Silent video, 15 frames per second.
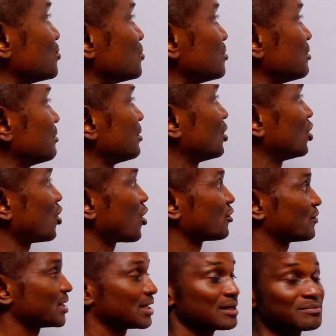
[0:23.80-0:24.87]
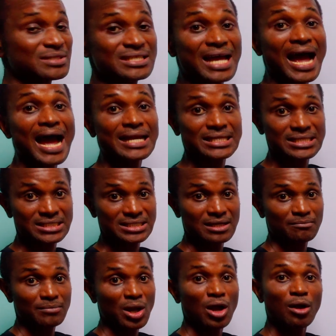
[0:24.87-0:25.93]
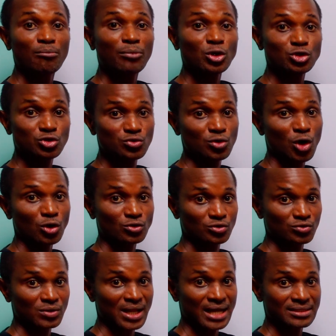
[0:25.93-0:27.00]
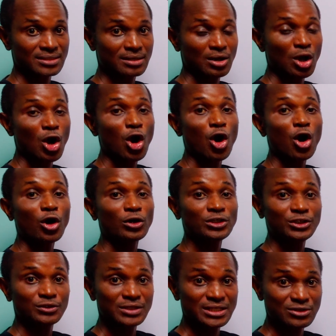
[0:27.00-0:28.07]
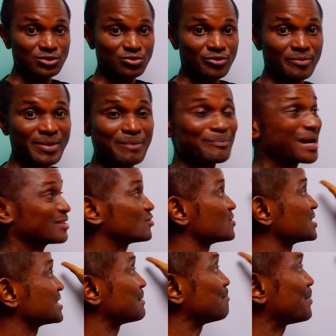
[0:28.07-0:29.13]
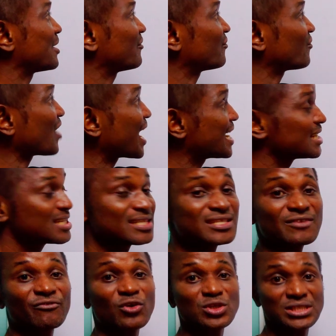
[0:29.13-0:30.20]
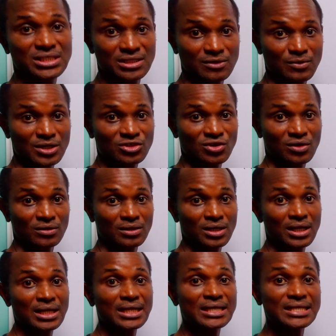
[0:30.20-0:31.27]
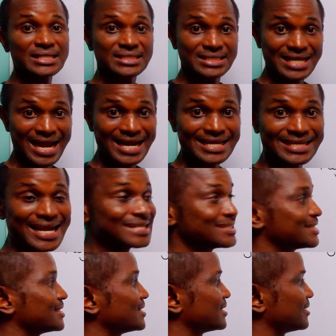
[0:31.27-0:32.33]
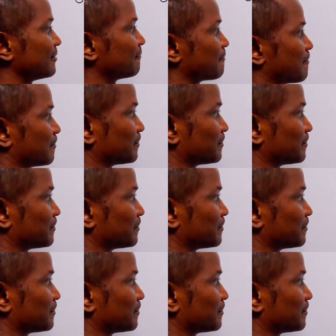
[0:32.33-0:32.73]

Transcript: two logarithms are the same, but do not do that all you need to remember to simplify this first equation is the identity